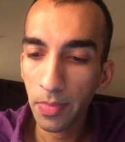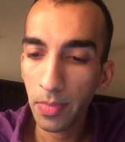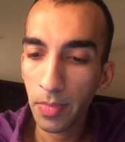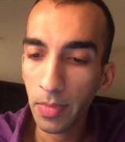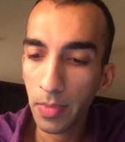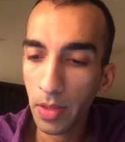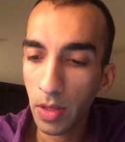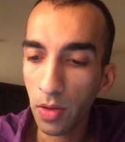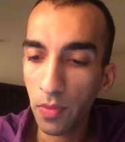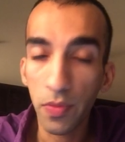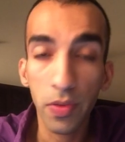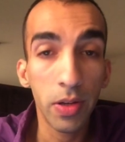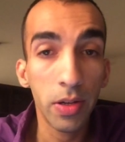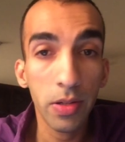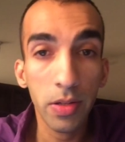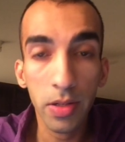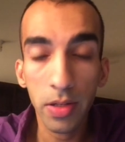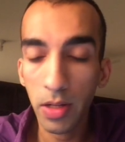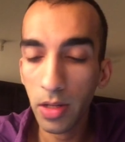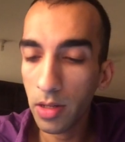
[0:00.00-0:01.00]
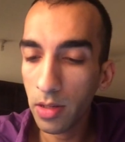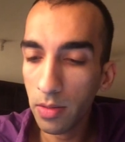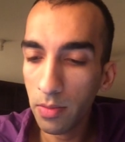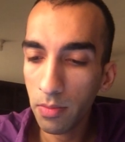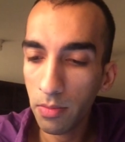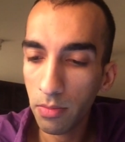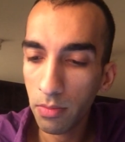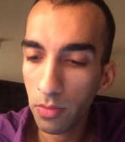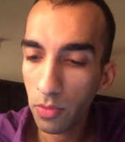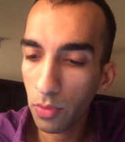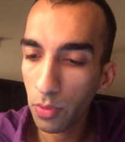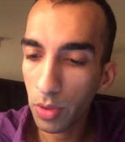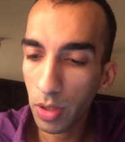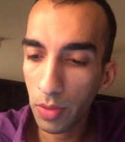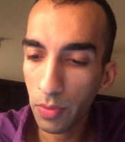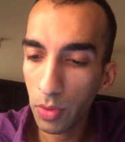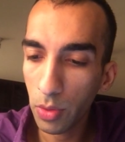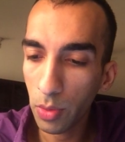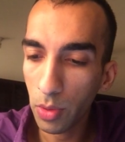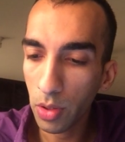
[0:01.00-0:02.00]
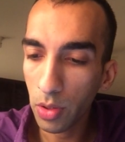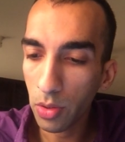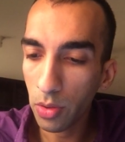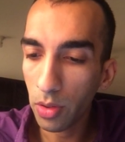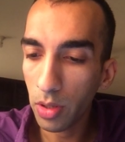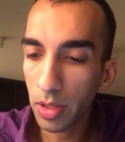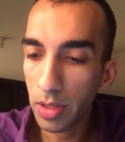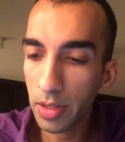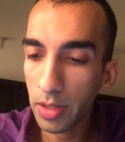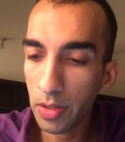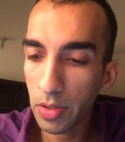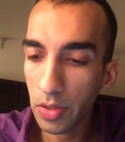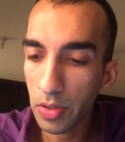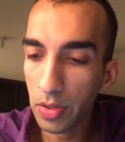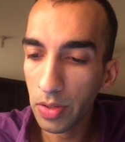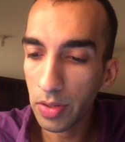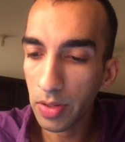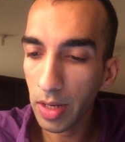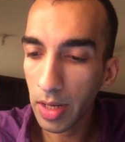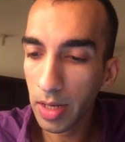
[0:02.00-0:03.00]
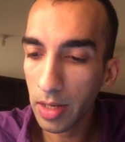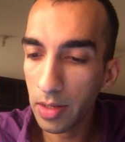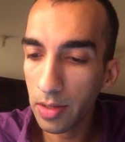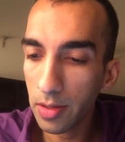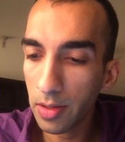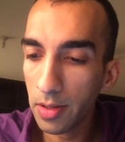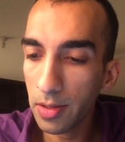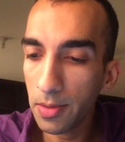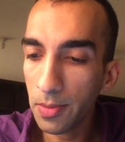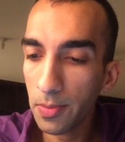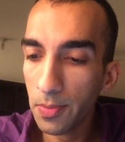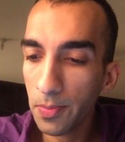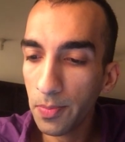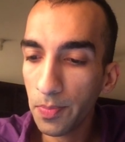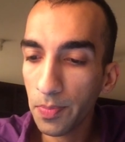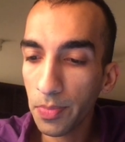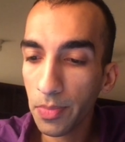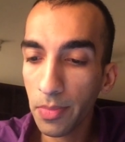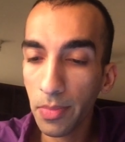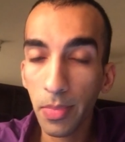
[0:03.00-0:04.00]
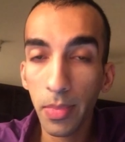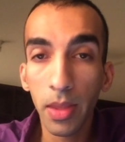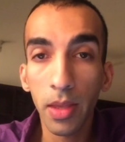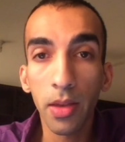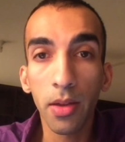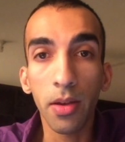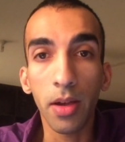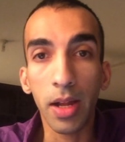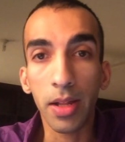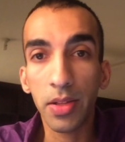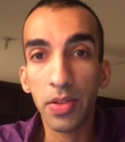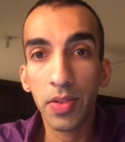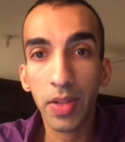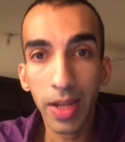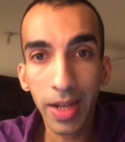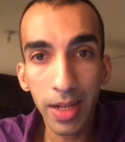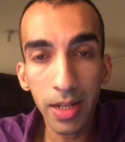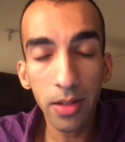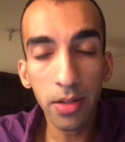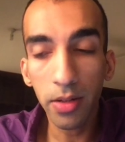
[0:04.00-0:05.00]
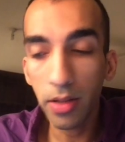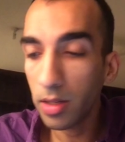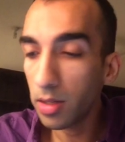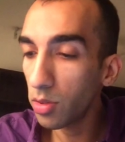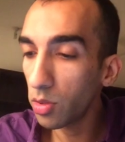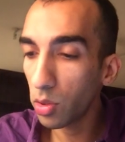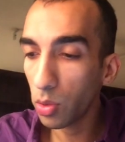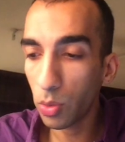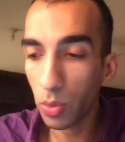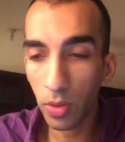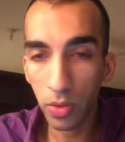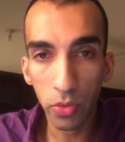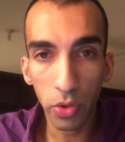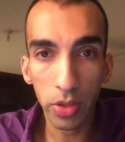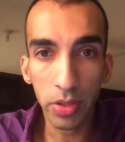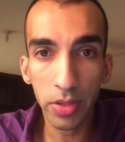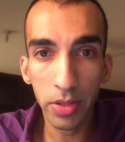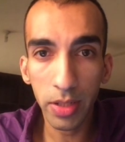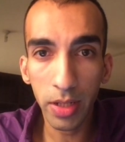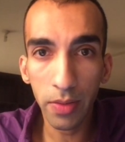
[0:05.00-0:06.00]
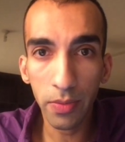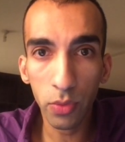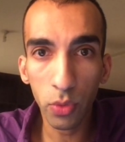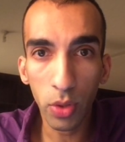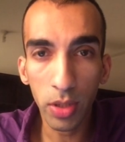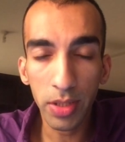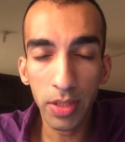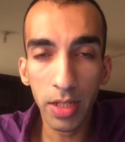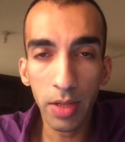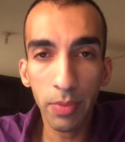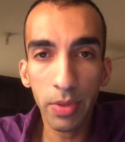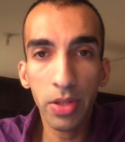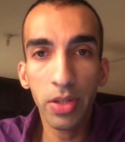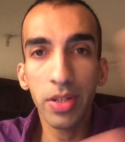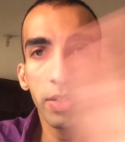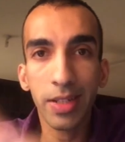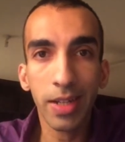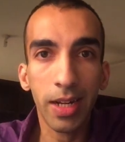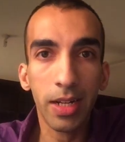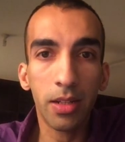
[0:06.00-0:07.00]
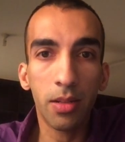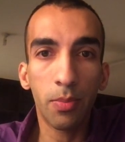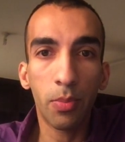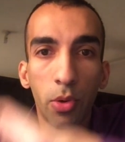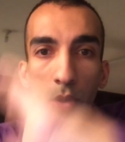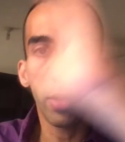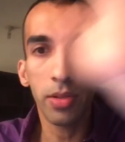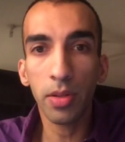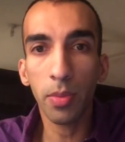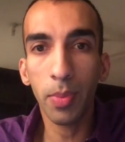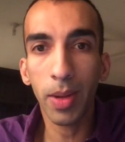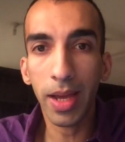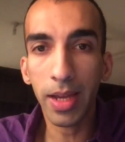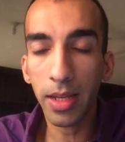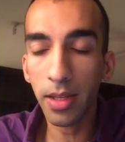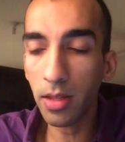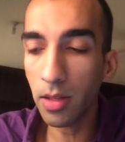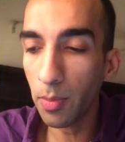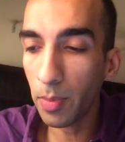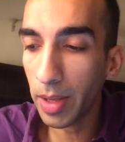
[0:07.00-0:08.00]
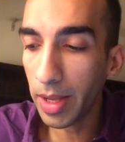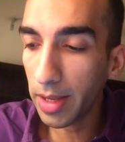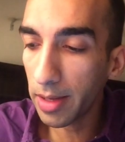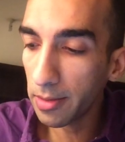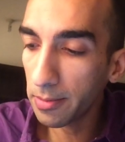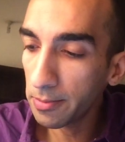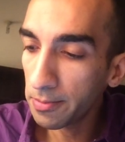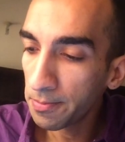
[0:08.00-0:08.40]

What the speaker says: or first turn, whatever you want to call it. This is the second turn. At the second turn, the question have been reset. The balls are back in the bag.